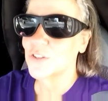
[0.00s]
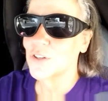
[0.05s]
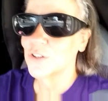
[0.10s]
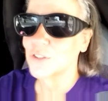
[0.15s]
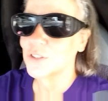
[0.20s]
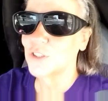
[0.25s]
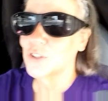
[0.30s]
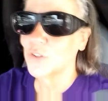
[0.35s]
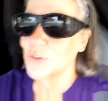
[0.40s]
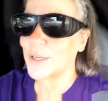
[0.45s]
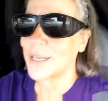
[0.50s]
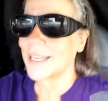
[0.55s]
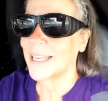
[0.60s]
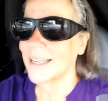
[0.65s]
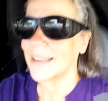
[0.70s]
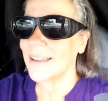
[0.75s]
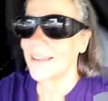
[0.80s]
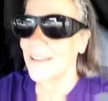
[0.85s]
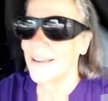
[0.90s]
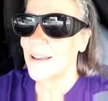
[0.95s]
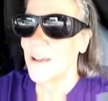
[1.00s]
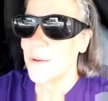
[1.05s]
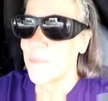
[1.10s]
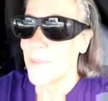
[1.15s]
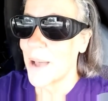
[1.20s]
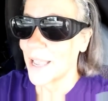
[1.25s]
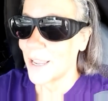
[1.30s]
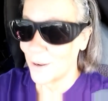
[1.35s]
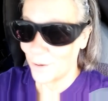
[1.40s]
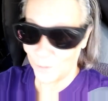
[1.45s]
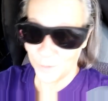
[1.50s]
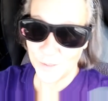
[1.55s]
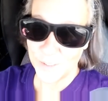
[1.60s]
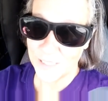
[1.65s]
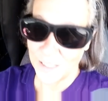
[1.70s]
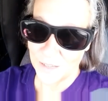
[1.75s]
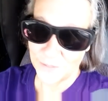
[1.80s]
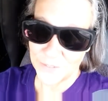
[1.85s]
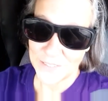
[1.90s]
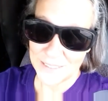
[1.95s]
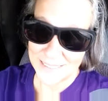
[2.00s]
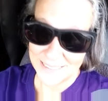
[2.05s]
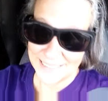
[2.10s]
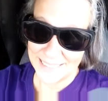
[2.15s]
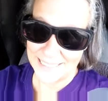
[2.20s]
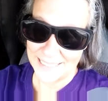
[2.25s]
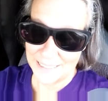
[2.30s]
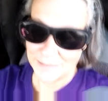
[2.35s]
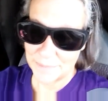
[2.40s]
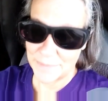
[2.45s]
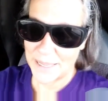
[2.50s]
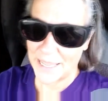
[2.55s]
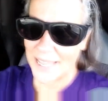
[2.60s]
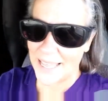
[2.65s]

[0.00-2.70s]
nurturing my own self-esteem,